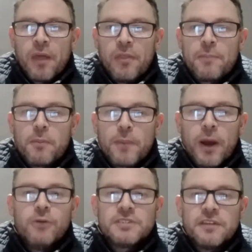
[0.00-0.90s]
the
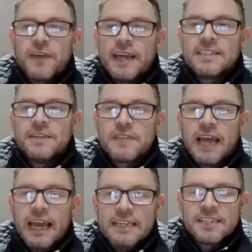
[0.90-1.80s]
proposed effective
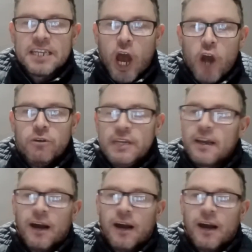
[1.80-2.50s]
date can only